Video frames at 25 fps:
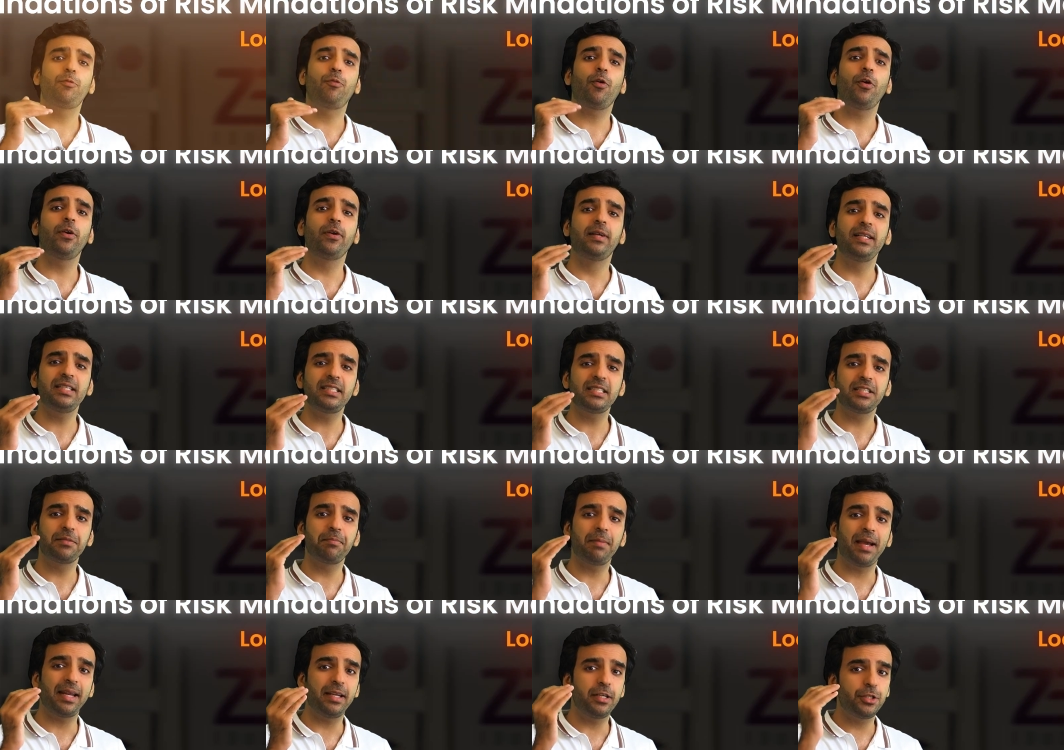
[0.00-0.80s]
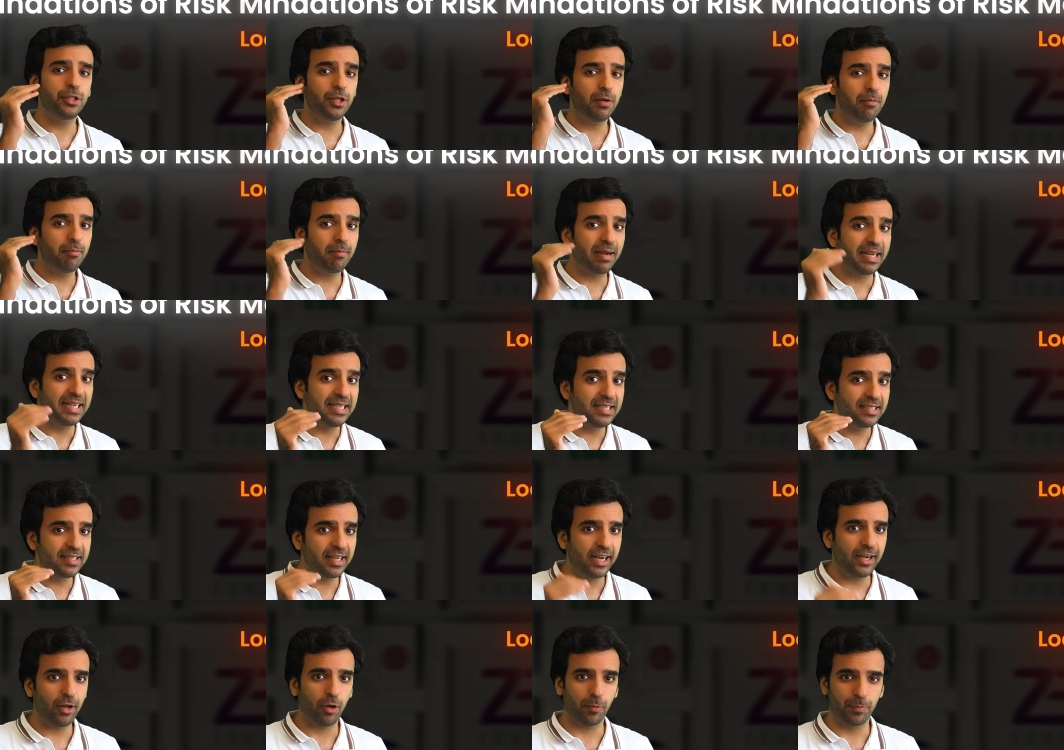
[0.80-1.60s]
for risk manager
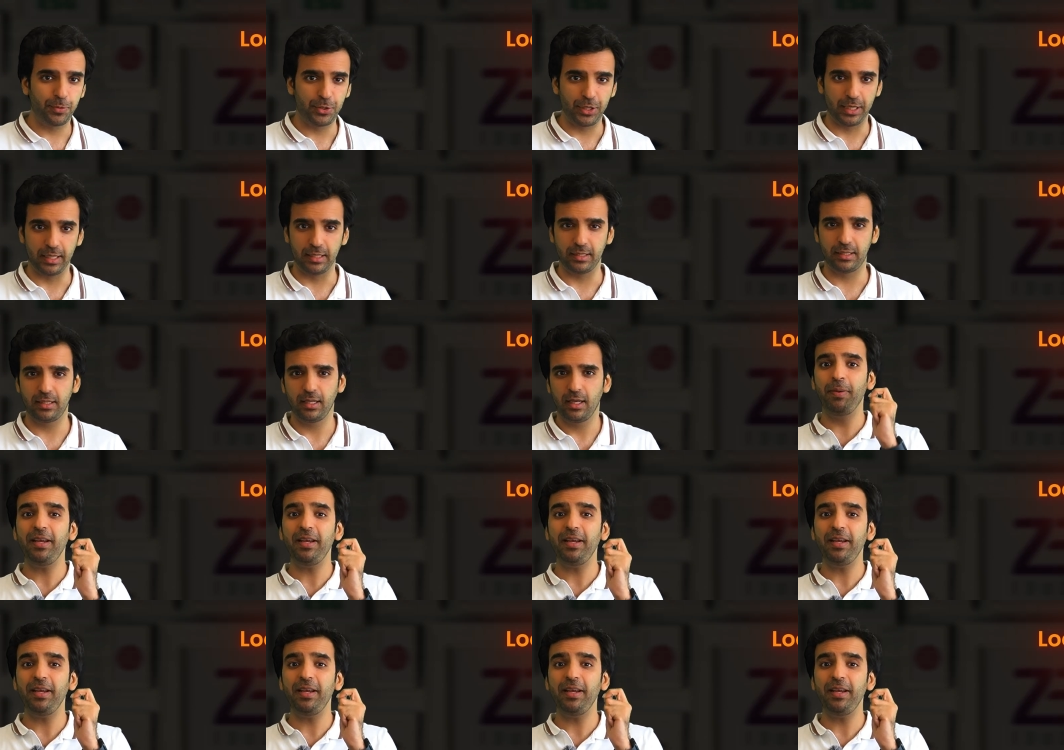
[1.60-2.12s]
mindset options.